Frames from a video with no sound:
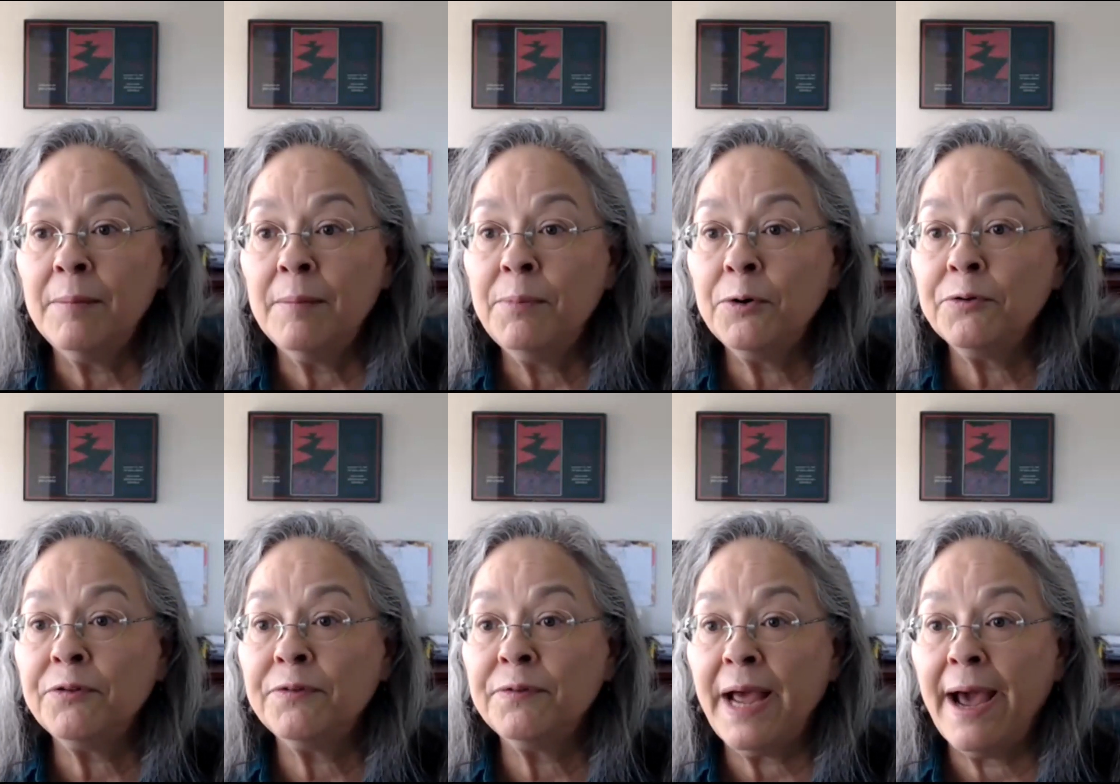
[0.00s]
Both
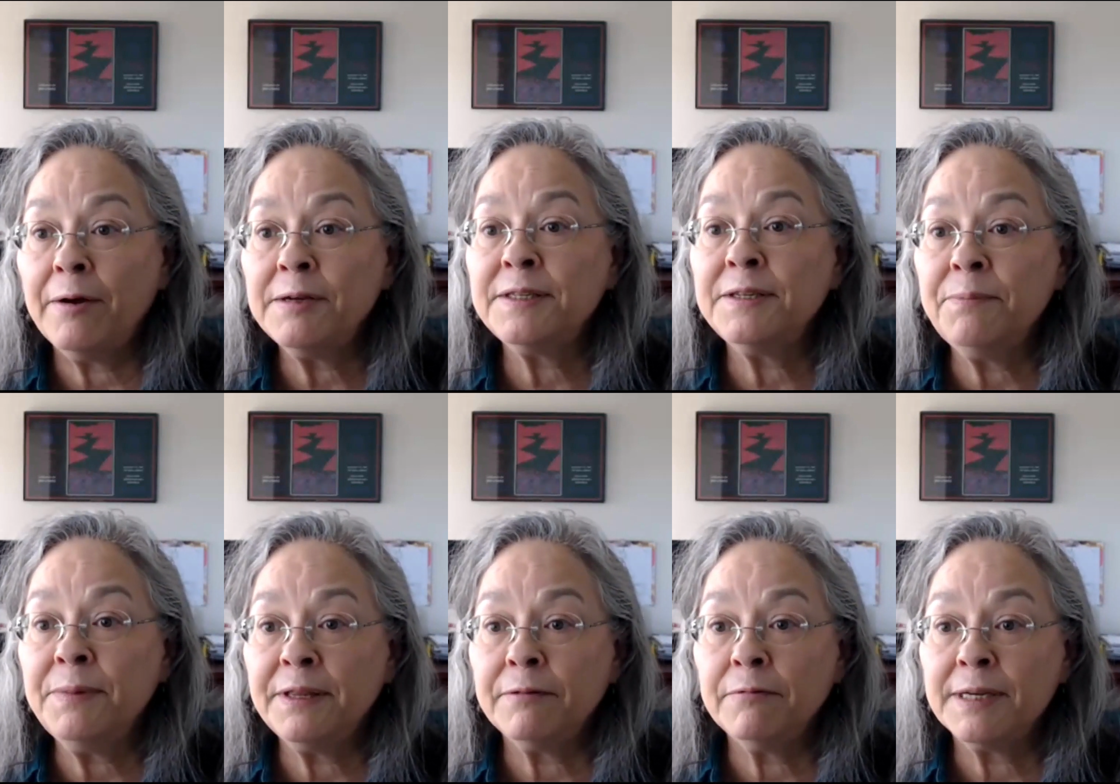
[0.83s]
how to
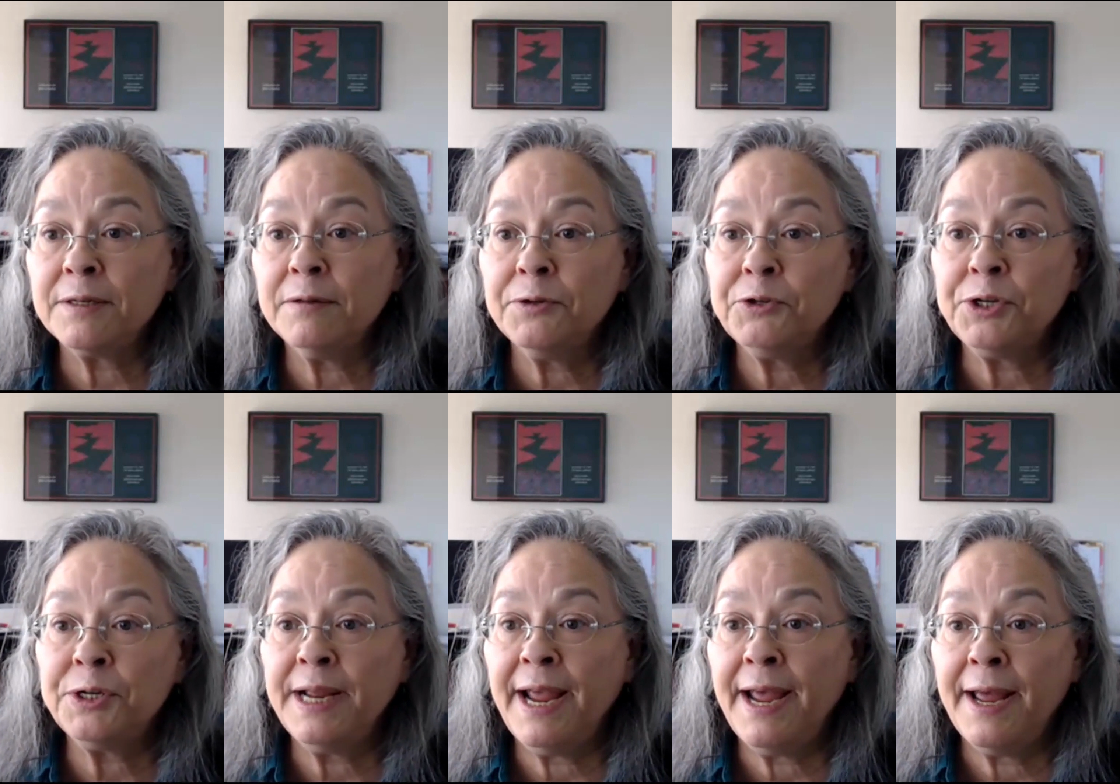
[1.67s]
submit the
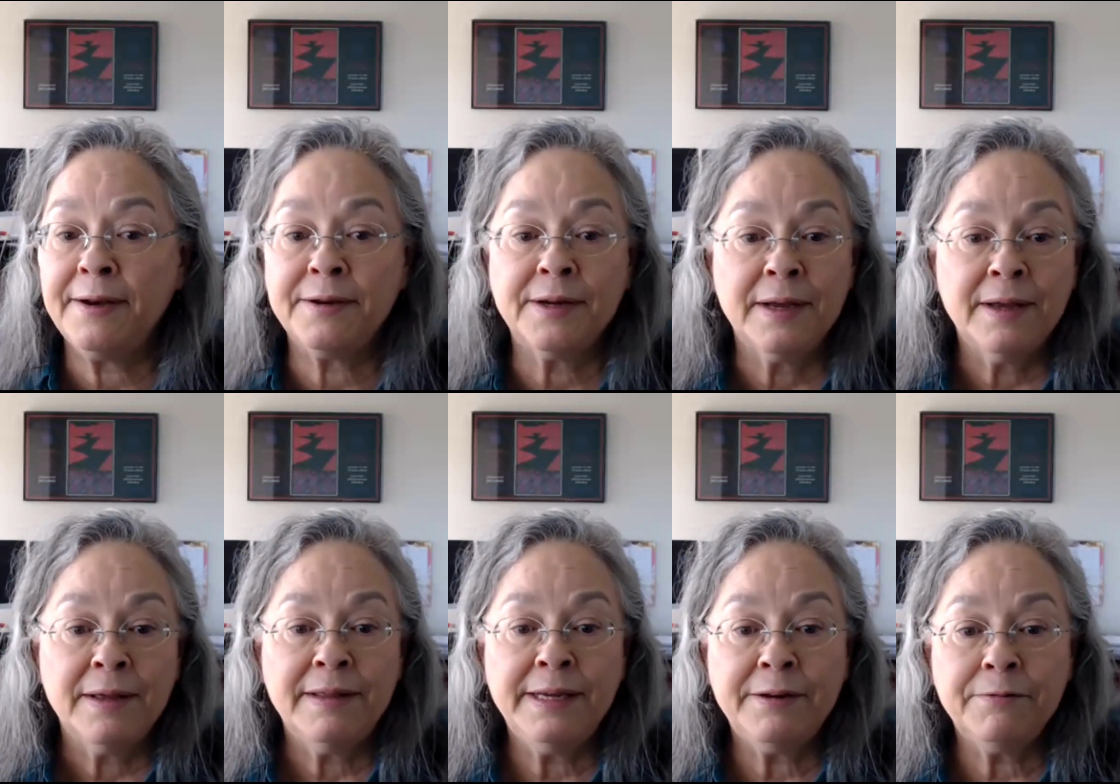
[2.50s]
resolution and
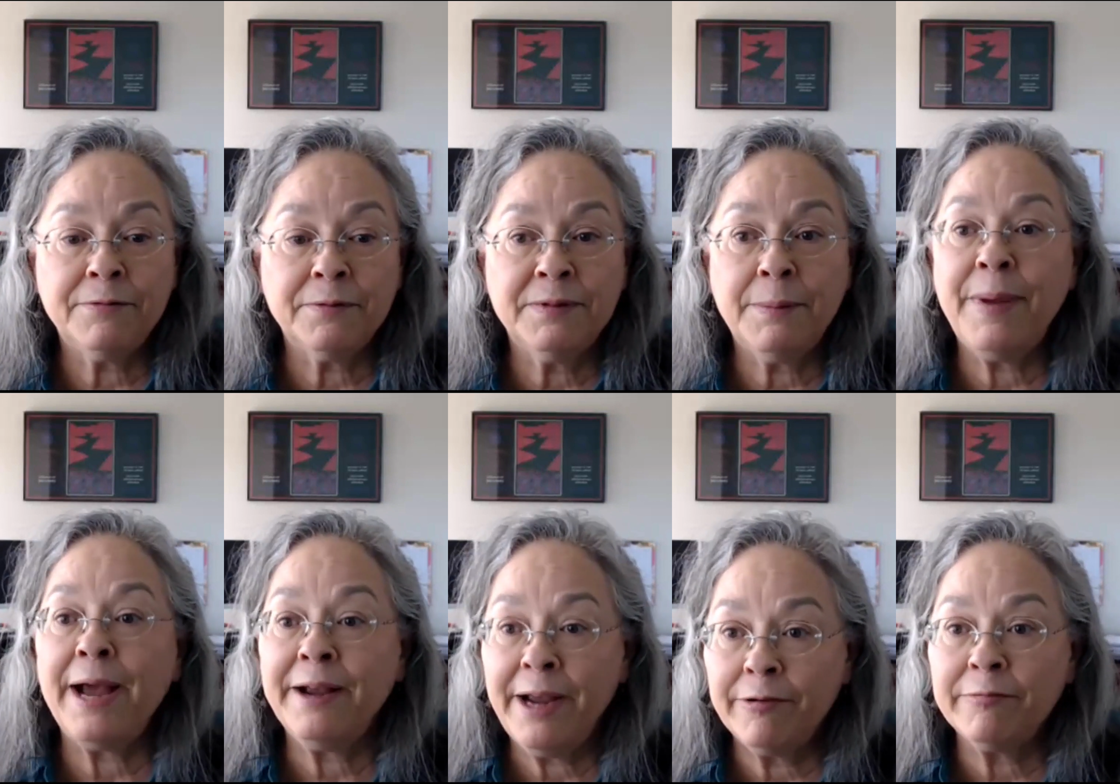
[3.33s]

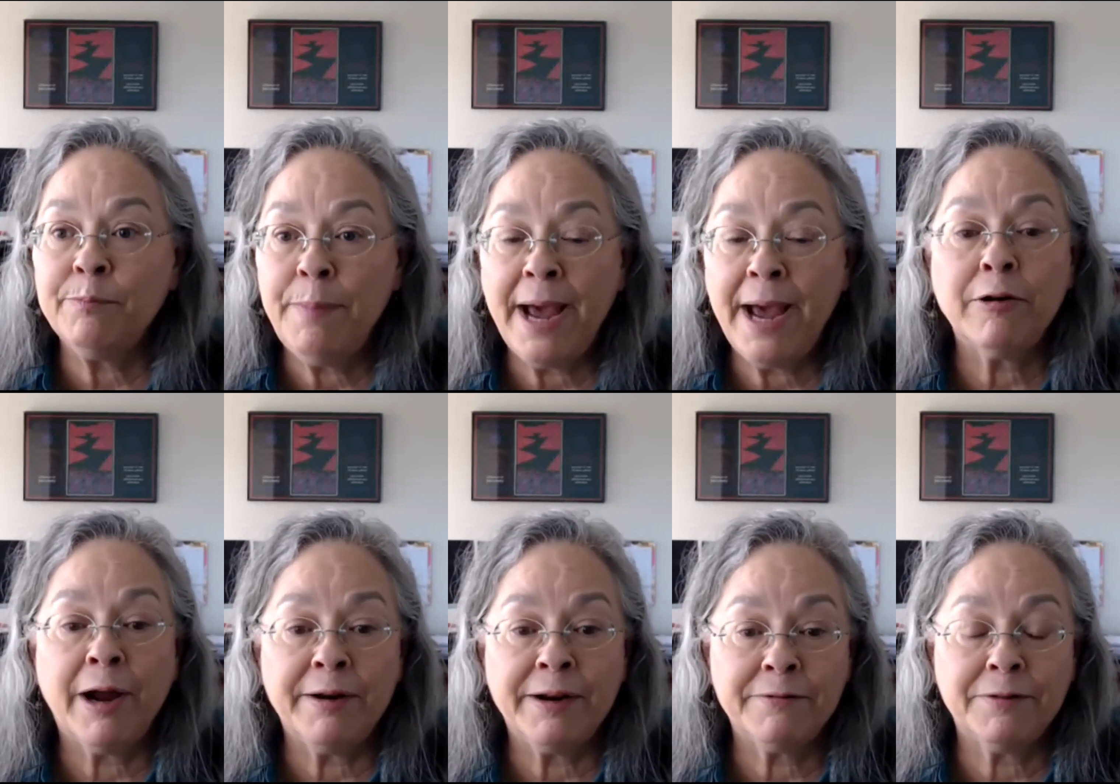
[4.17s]
the
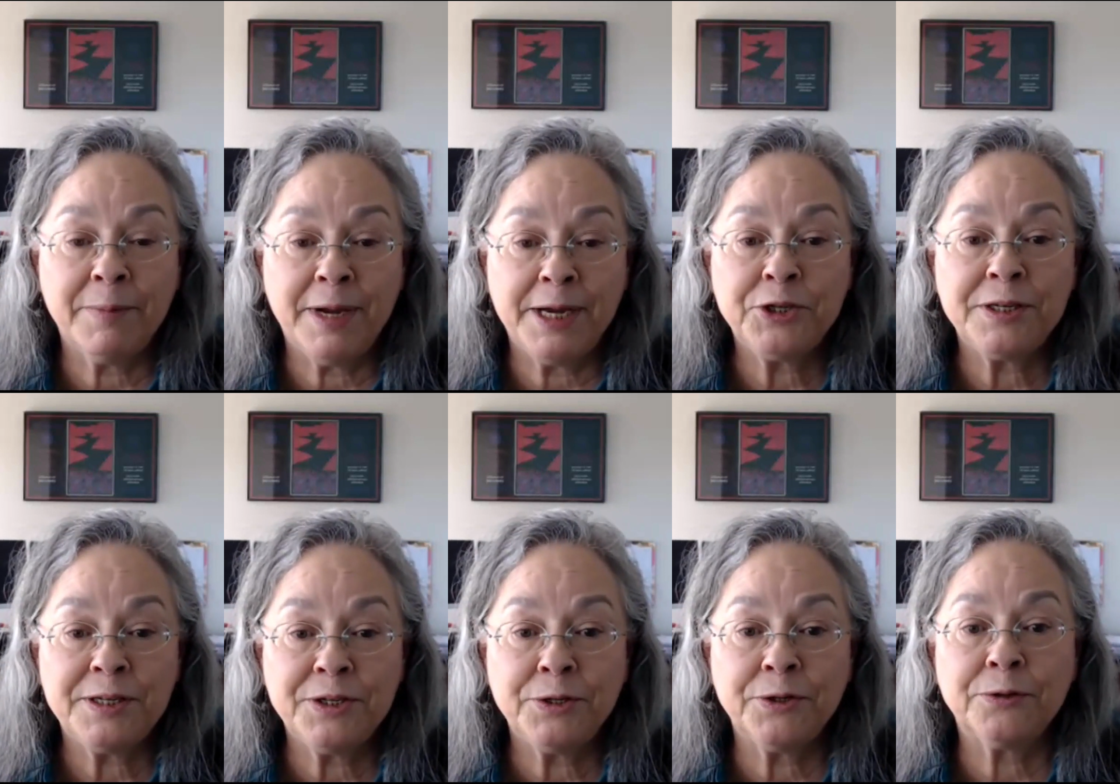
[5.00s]
background information
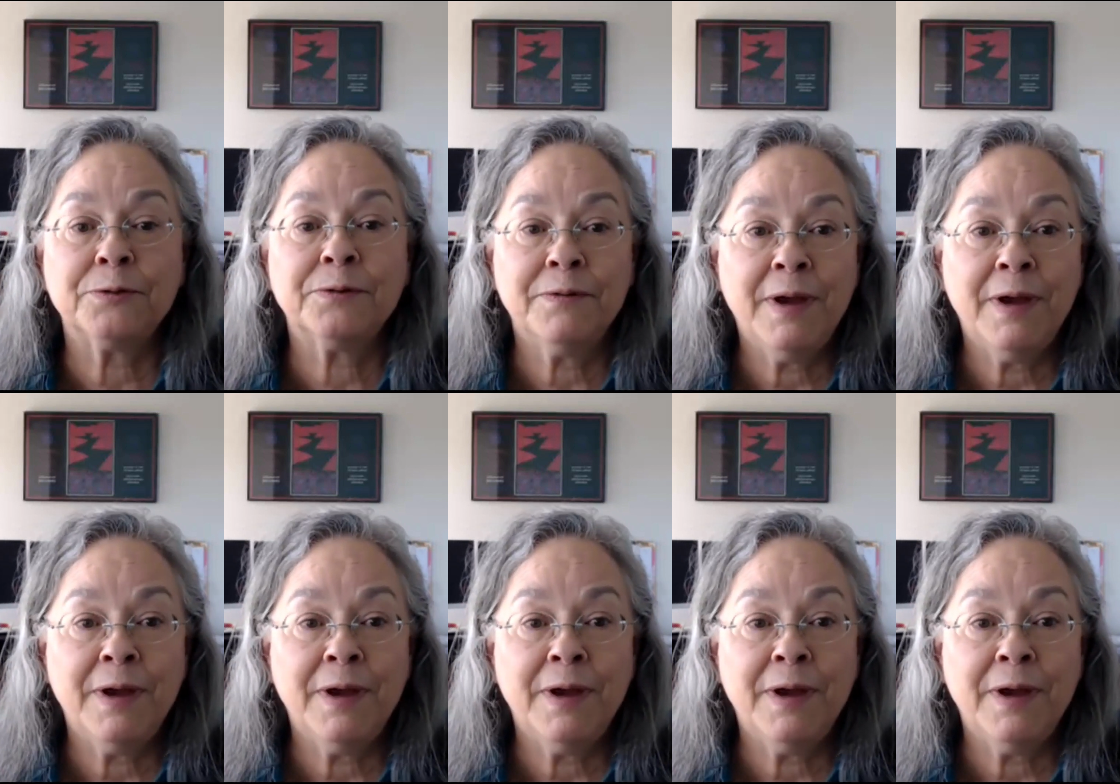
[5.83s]
too.